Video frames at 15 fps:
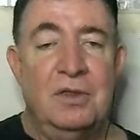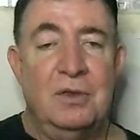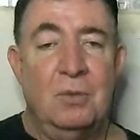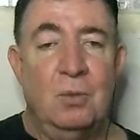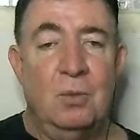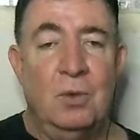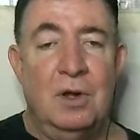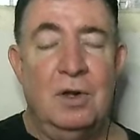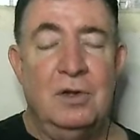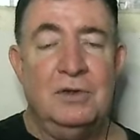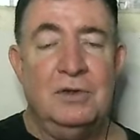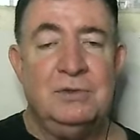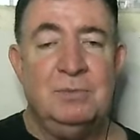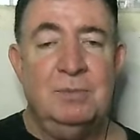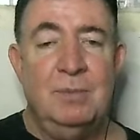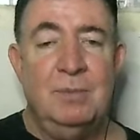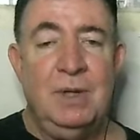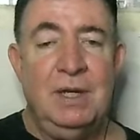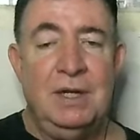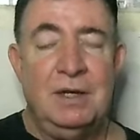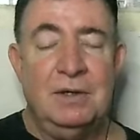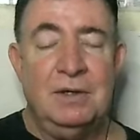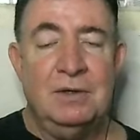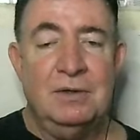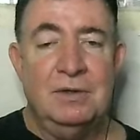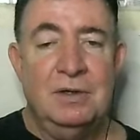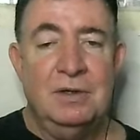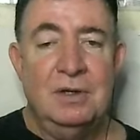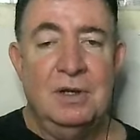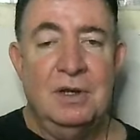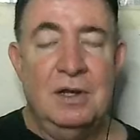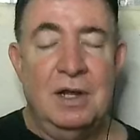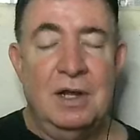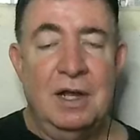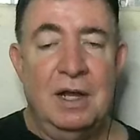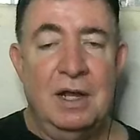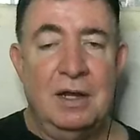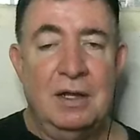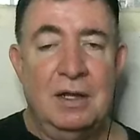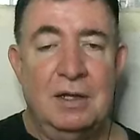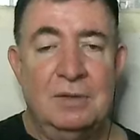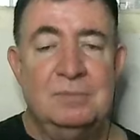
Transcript: the walls being uh,